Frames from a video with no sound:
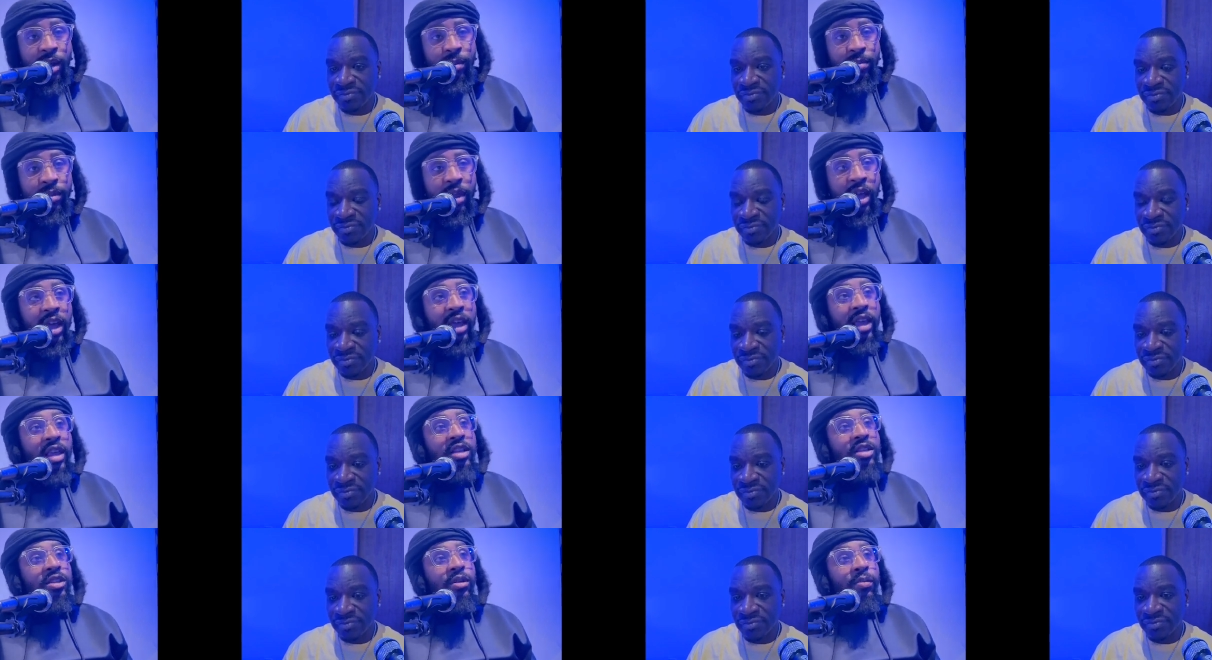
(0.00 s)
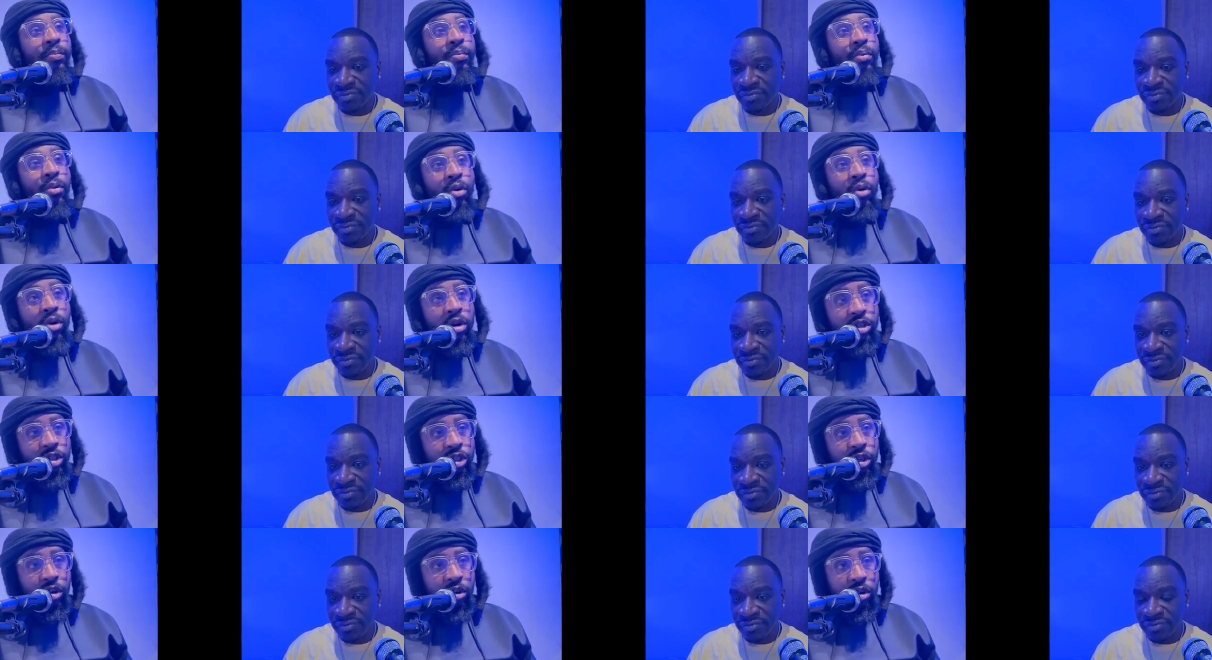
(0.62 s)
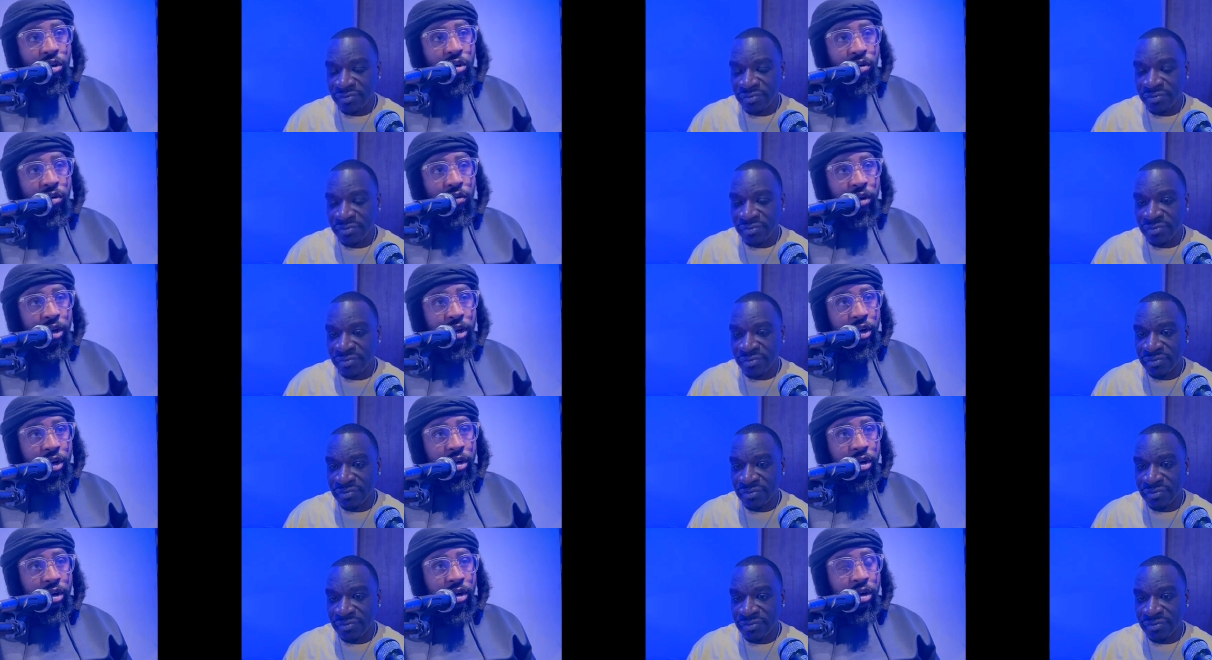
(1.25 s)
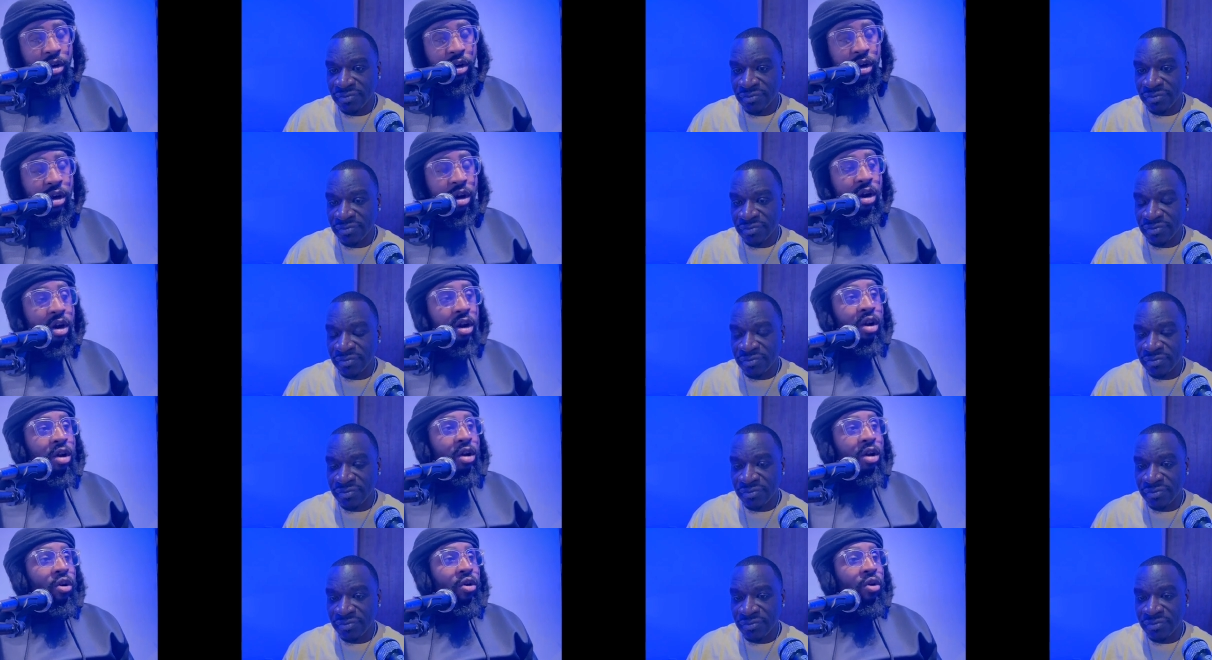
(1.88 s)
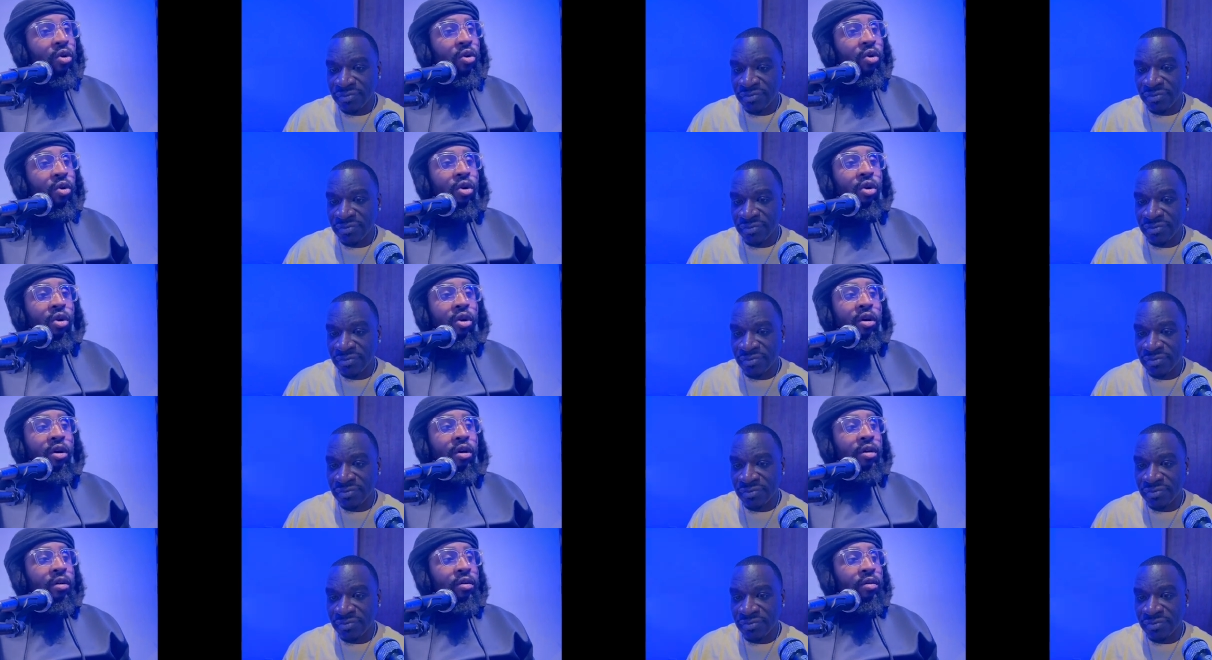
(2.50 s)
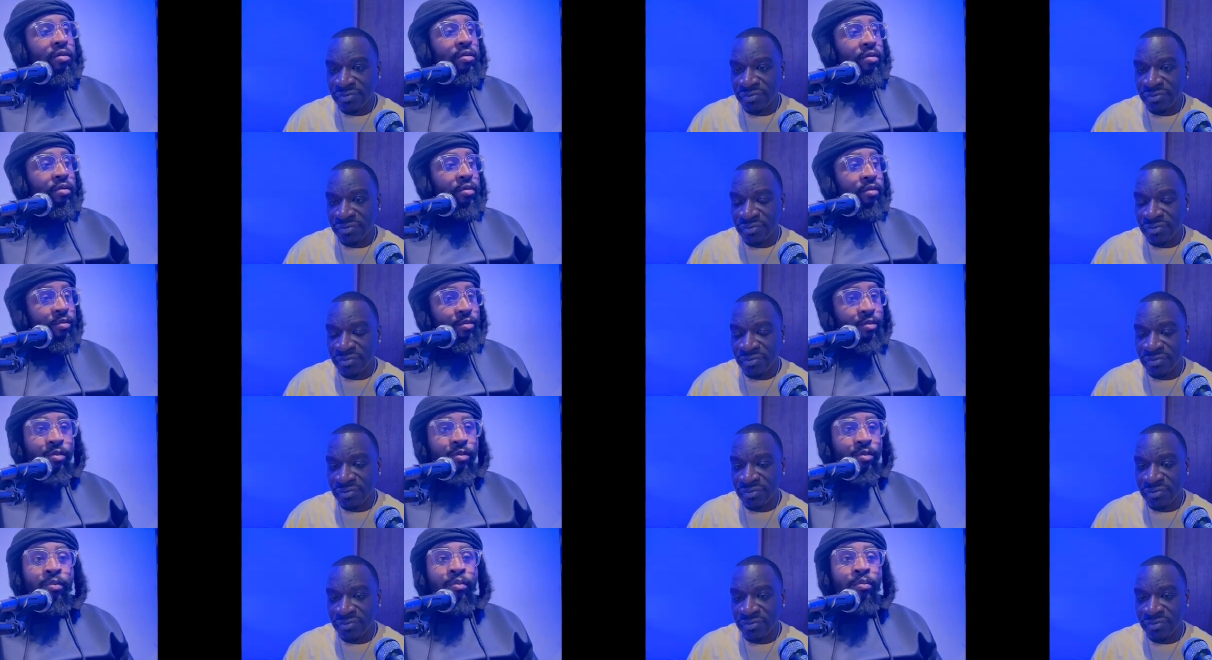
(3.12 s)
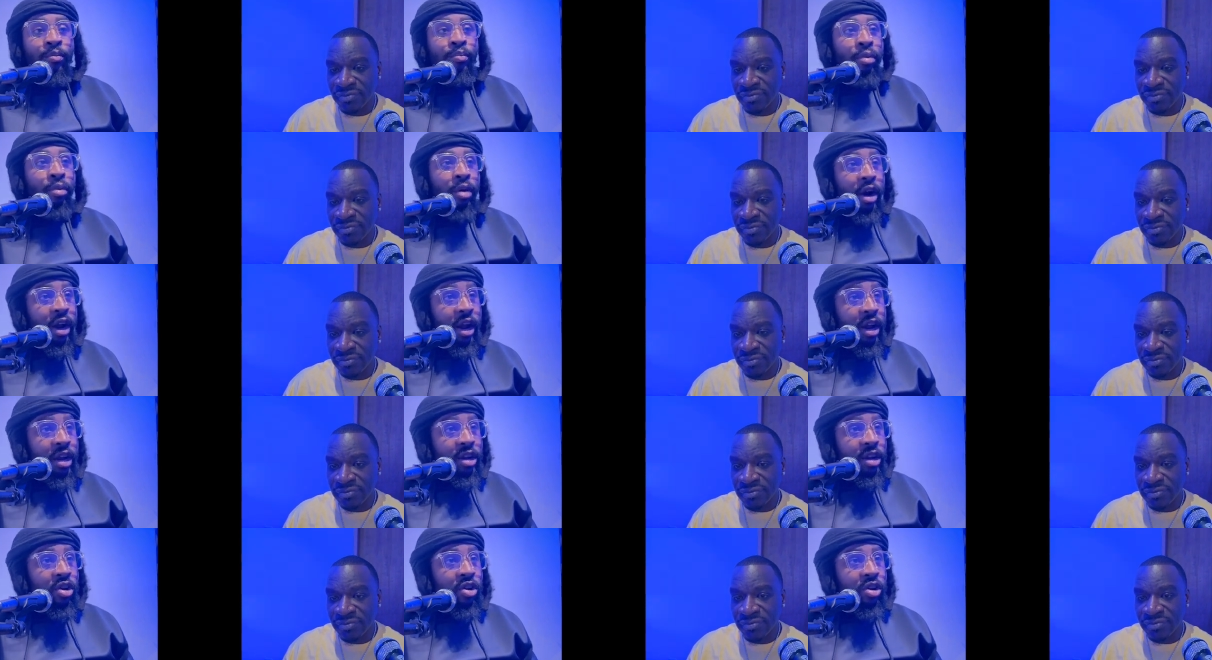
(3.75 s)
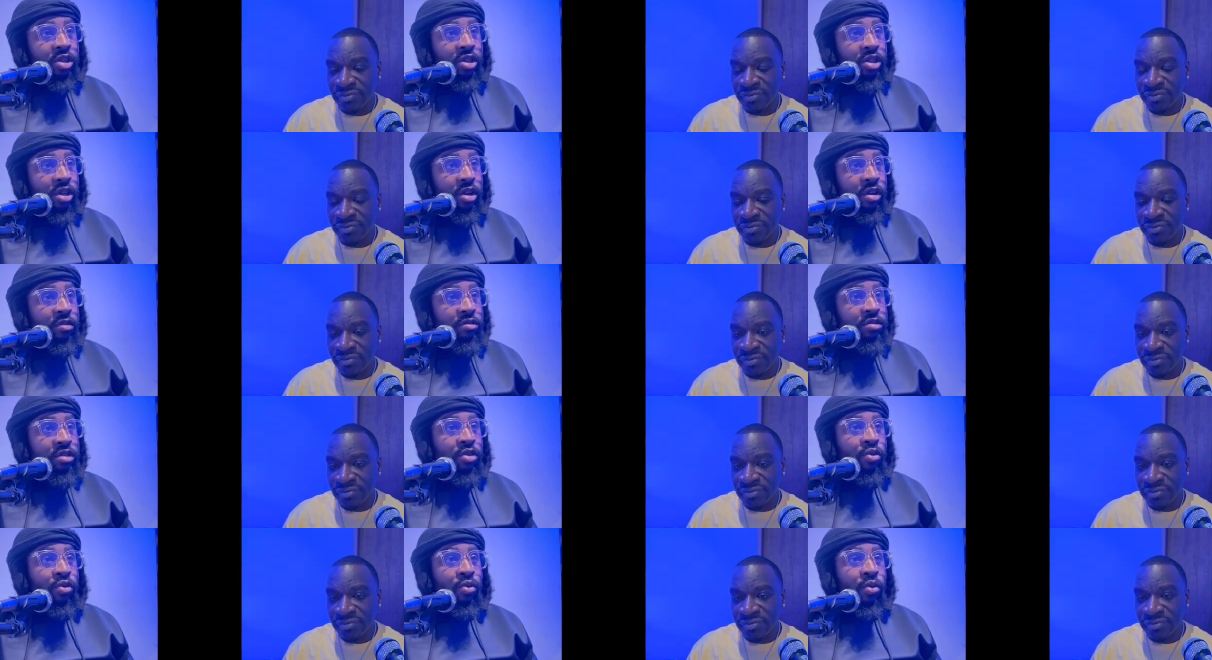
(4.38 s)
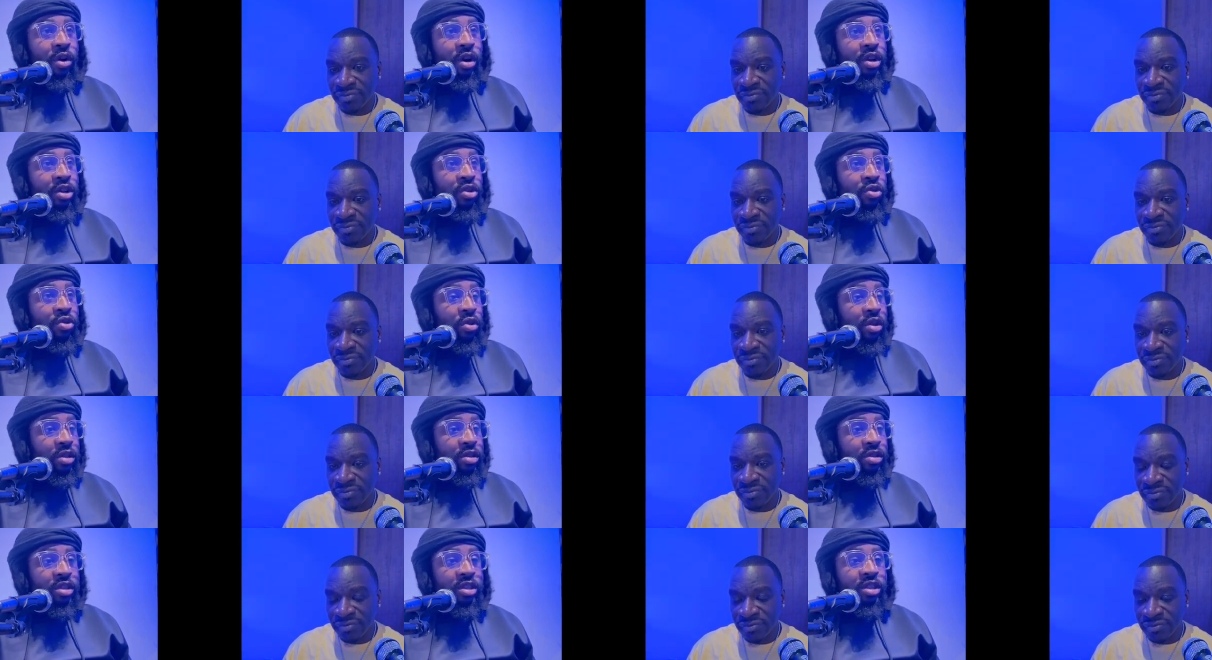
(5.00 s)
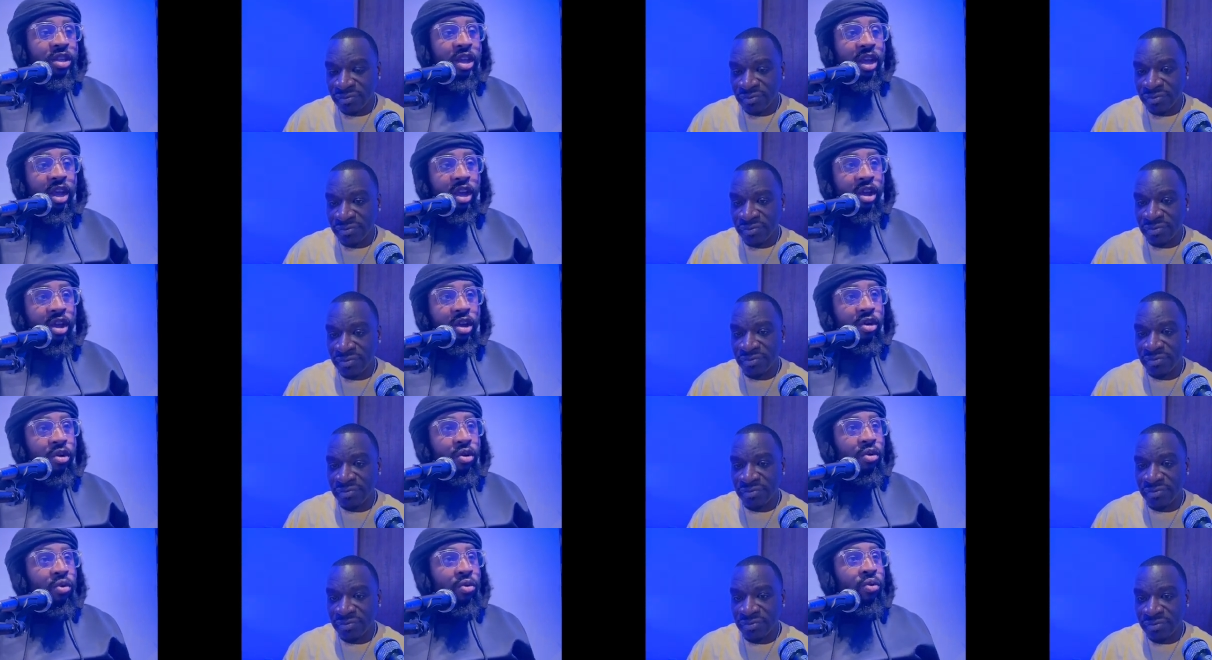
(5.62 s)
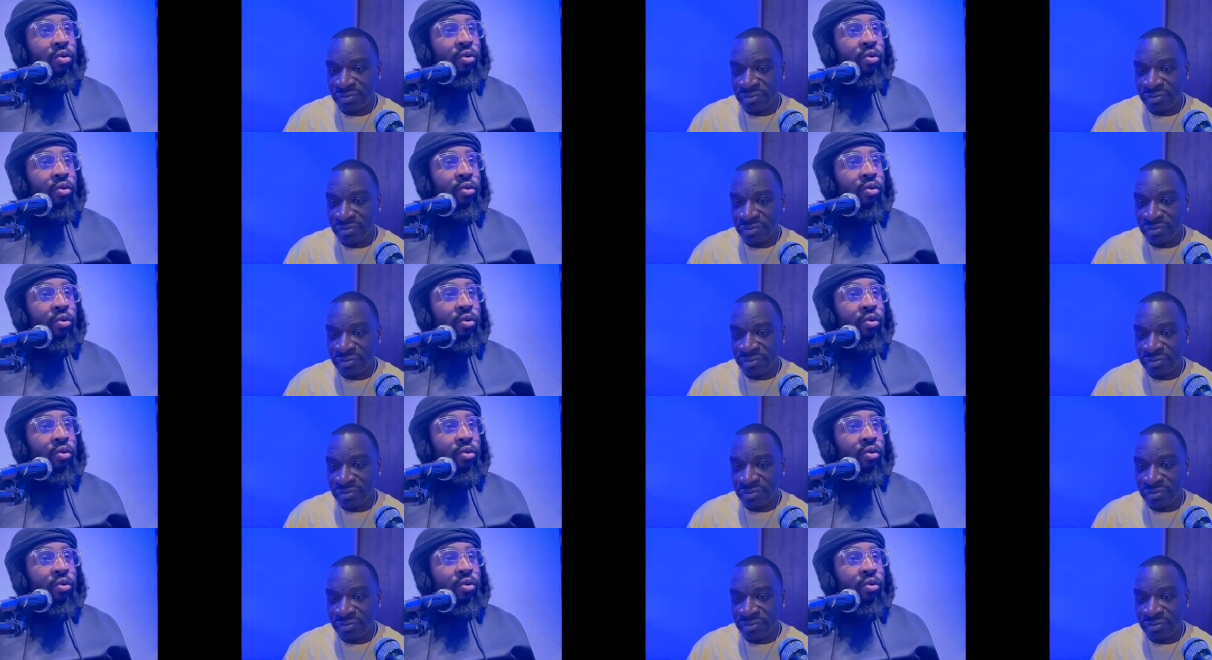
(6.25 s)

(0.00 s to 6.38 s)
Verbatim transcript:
Speaker 1: that can support your career, or brand yourself to where you can sell